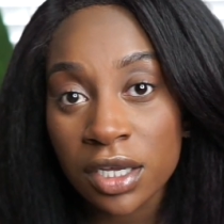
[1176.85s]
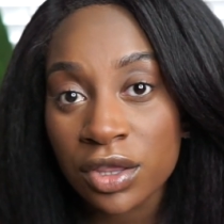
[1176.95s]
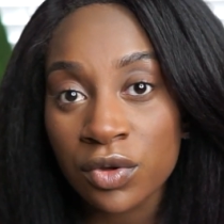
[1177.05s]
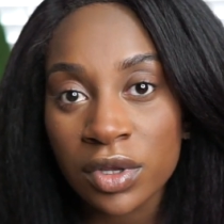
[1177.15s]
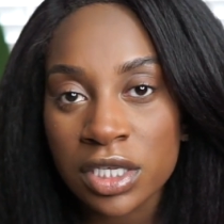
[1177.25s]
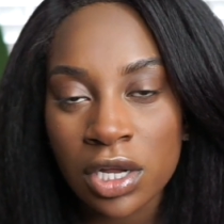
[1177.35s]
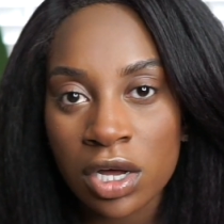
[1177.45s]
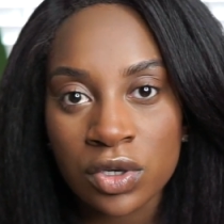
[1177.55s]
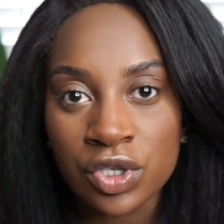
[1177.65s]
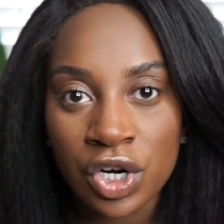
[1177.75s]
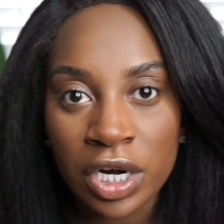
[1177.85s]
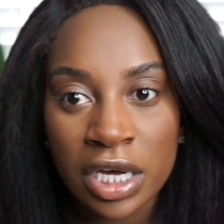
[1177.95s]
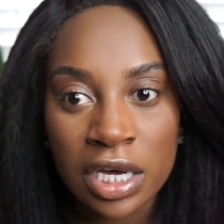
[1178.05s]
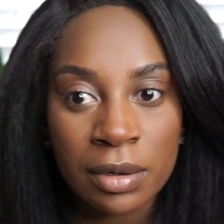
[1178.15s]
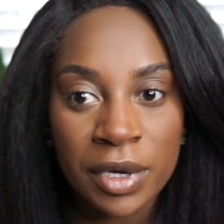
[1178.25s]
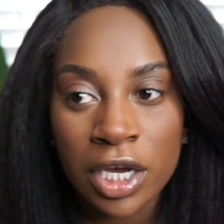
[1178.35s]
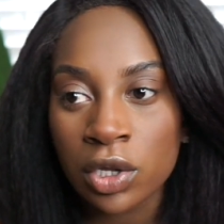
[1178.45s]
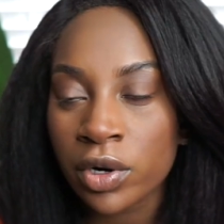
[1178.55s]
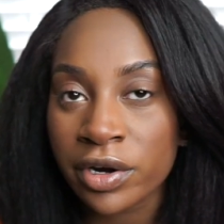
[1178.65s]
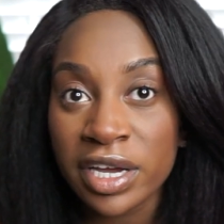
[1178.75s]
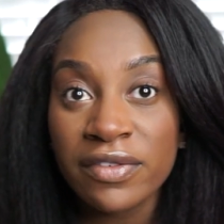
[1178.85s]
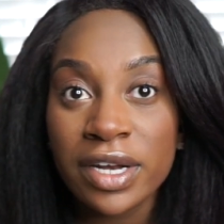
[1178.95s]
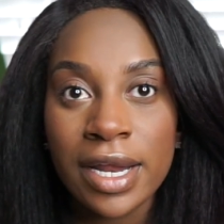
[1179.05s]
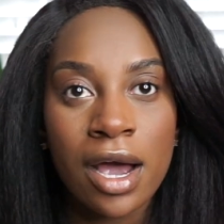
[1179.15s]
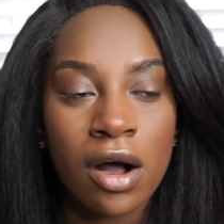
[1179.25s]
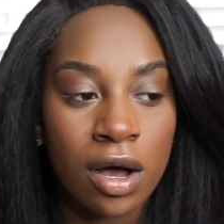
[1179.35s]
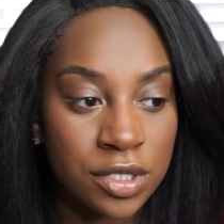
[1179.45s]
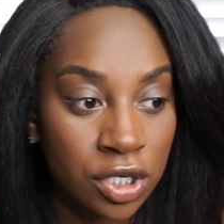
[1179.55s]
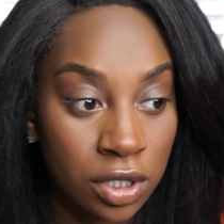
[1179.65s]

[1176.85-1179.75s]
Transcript: through this law school journey, being a lawyer. Even now, I'm still